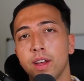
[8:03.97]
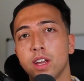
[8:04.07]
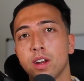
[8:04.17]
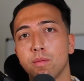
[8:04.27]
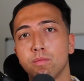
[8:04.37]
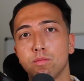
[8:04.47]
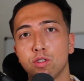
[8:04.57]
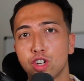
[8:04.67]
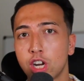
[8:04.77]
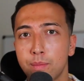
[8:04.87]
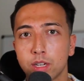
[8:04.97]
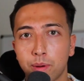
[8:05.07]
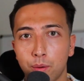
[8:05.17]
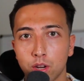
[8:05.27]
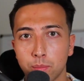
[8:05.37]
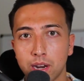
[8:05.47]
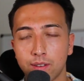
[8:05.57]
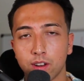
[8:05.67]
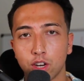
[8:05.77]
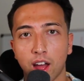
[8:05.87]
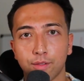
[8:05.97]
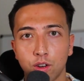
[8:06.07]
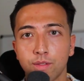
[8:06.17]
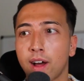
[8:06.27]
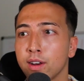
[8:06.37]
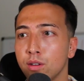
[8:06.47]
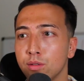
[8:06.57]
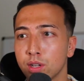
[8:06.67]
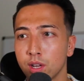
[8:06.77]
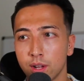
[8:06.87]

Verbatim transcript: you know you're shameless about what you believe in you have good values